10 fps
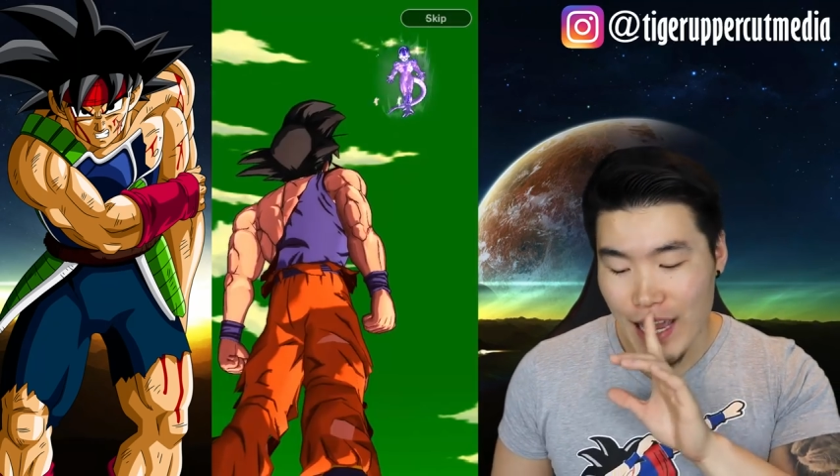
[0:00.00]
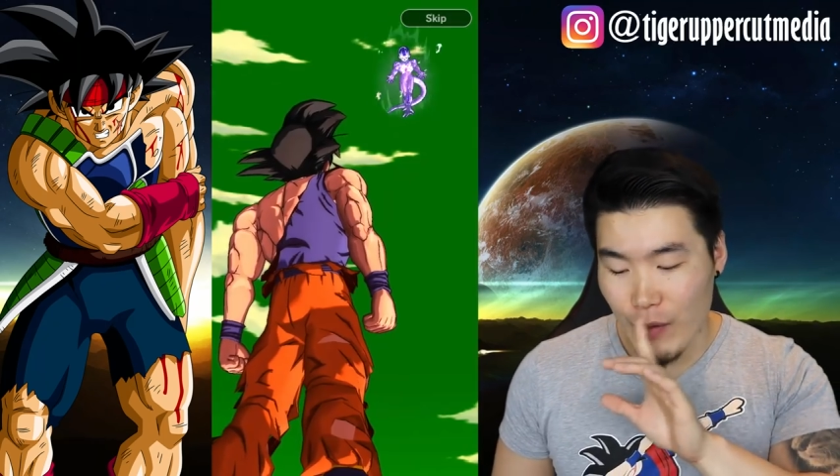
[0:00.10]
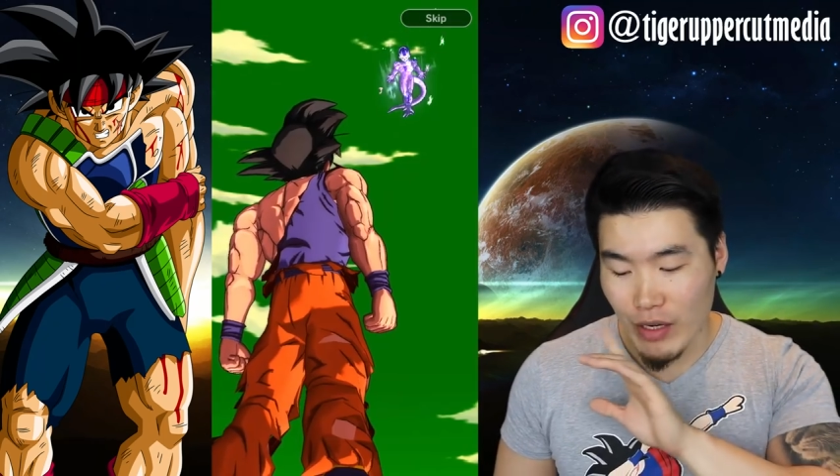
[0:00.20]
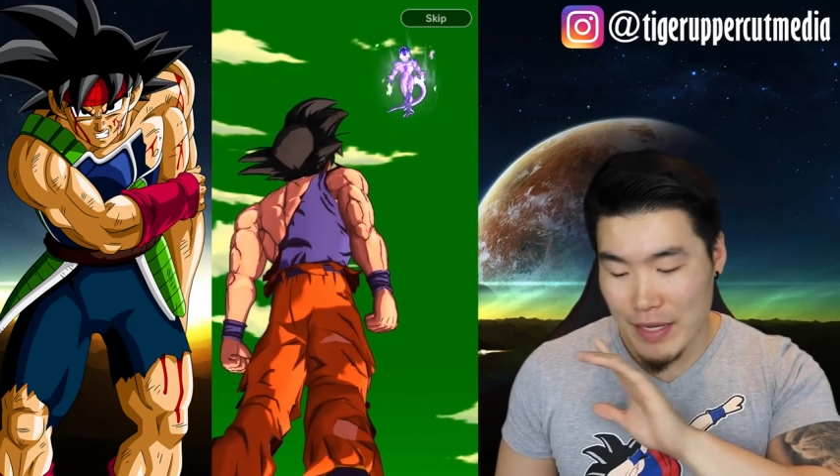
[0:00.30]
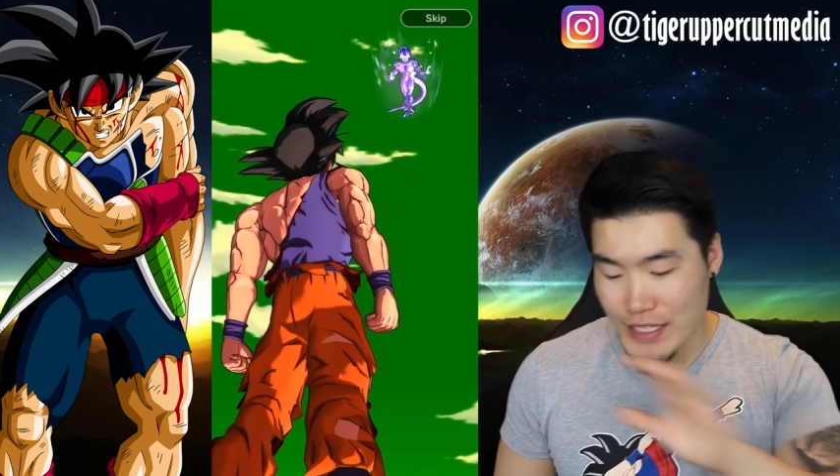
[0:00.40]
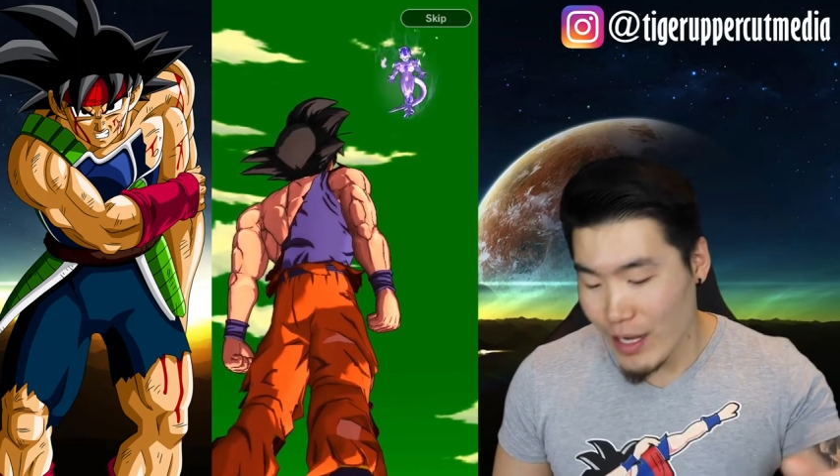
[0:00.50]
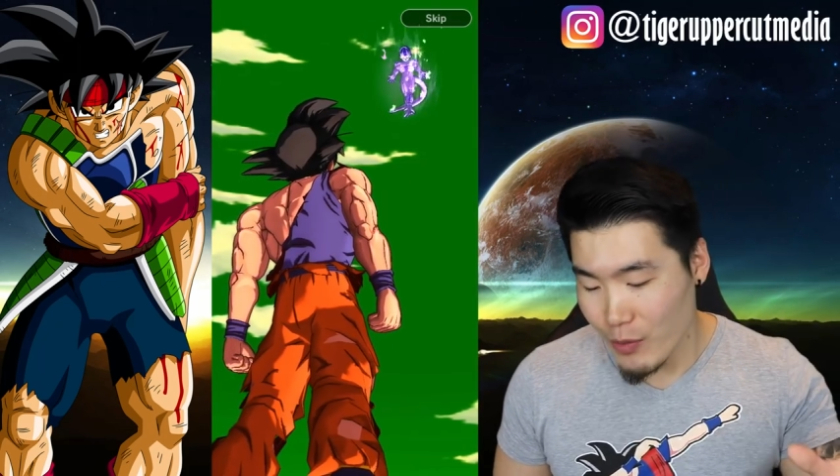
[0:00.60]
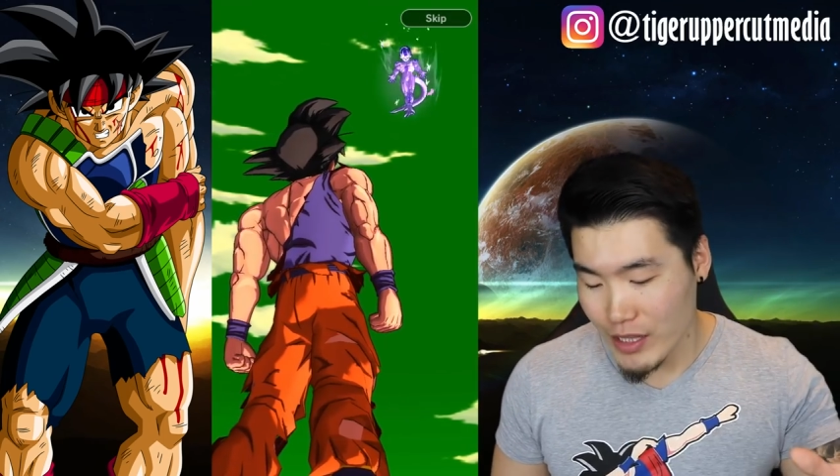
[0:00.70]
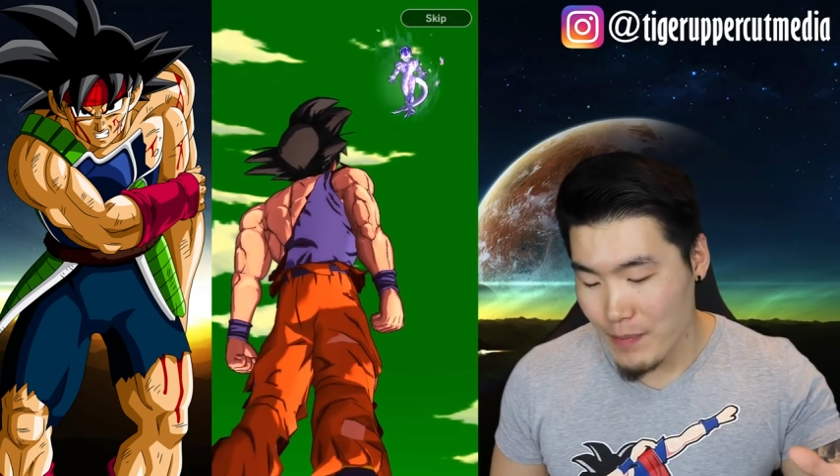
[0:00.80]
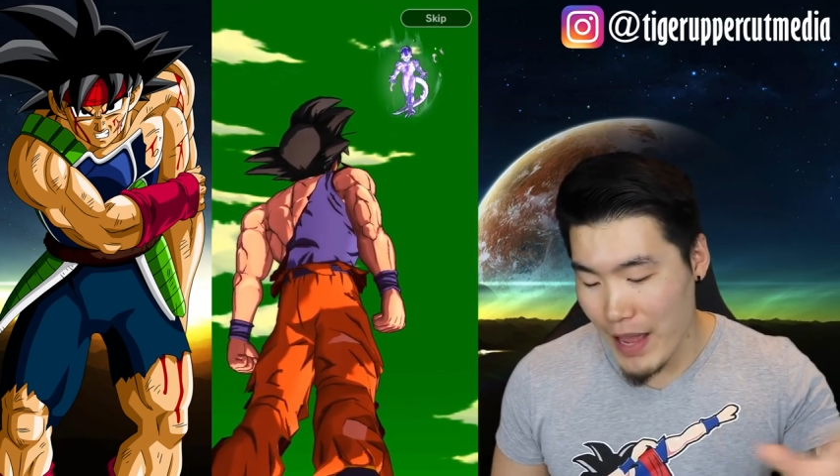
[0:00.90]
And we're going to be done
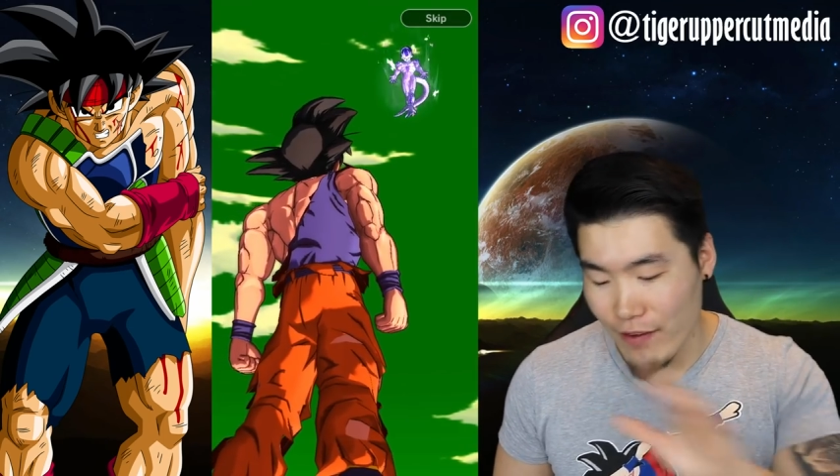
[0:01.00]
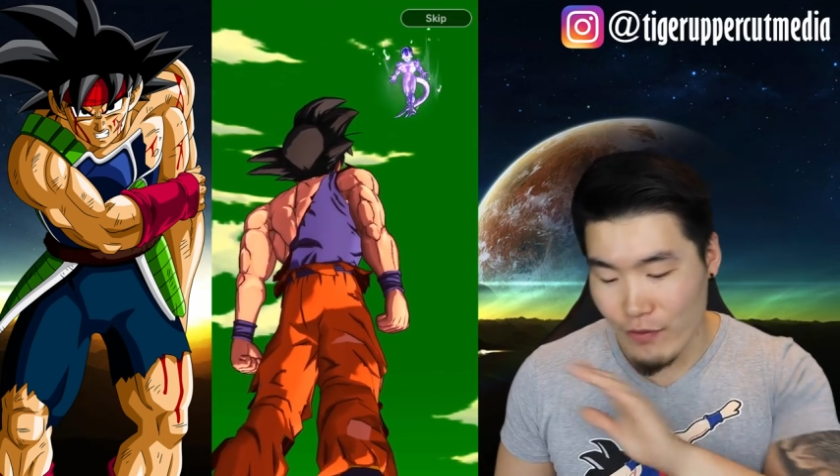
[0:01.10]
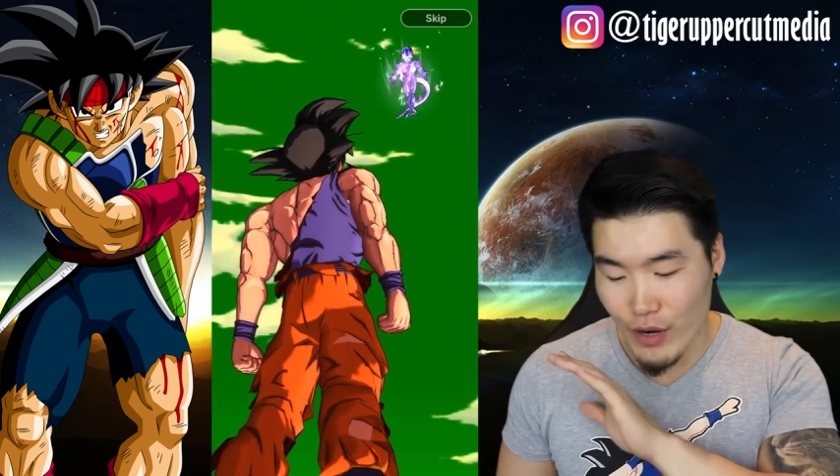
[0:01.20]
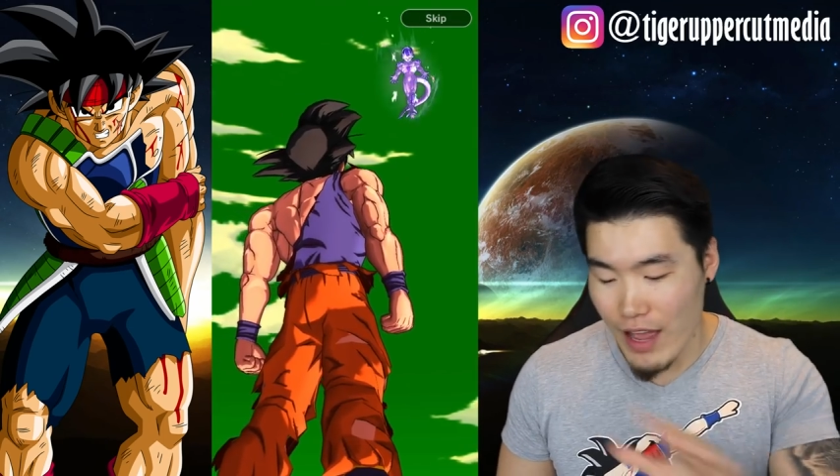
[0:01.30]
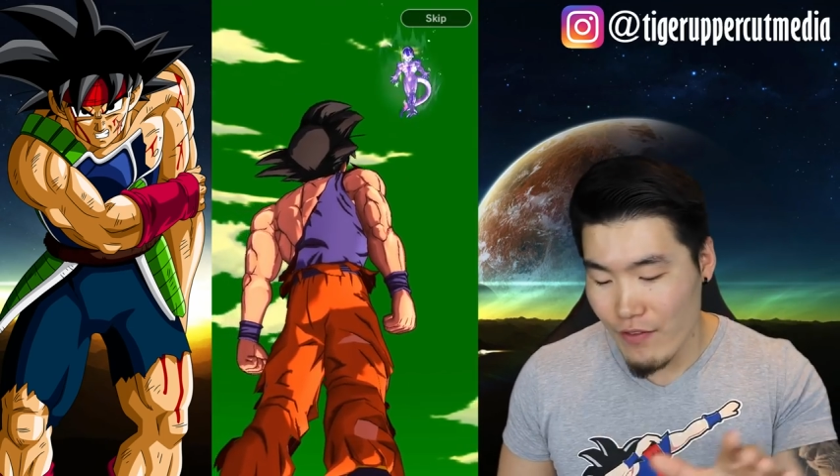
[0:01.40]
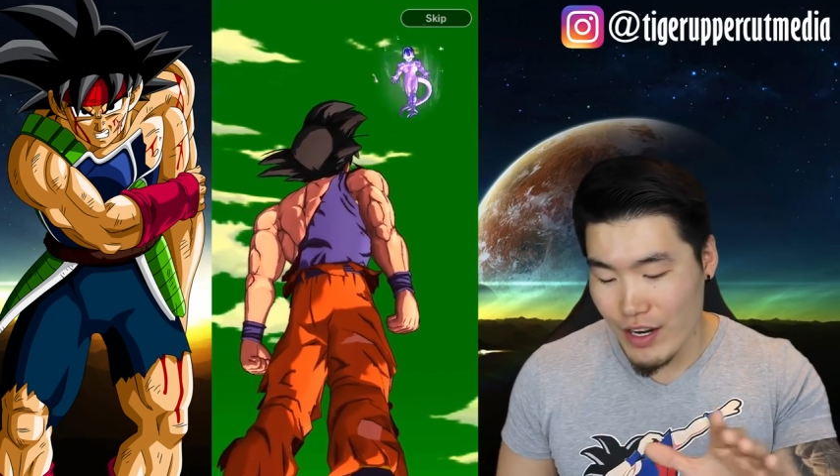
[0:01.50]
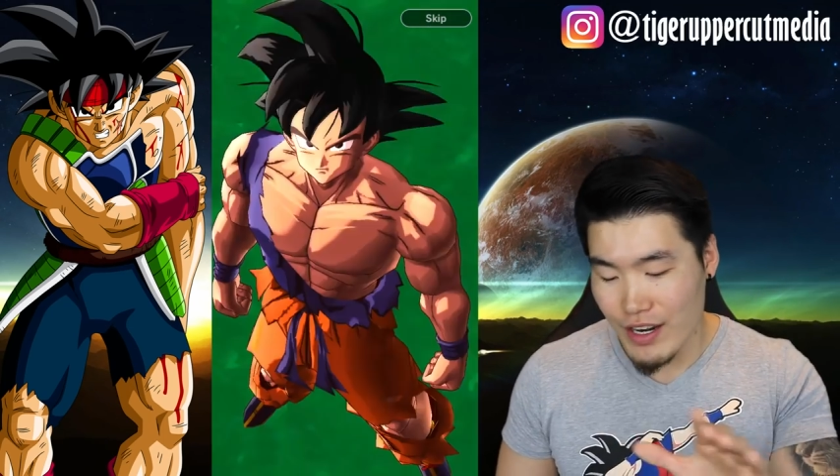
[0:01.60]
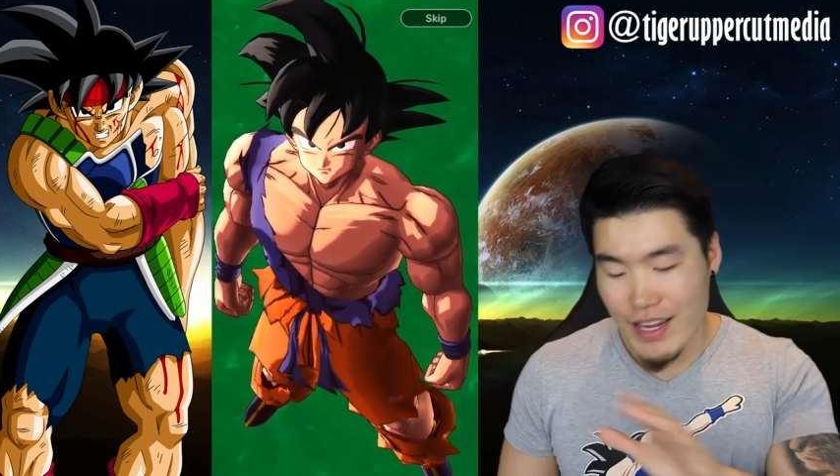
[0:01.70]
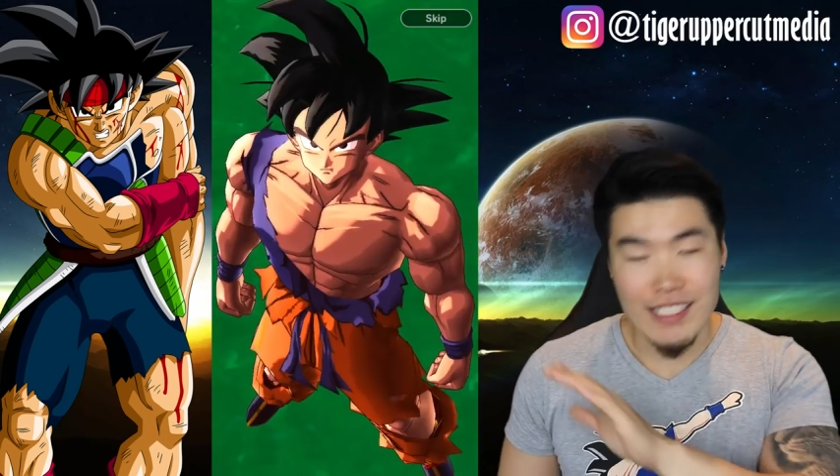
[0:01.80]
with this banner forever.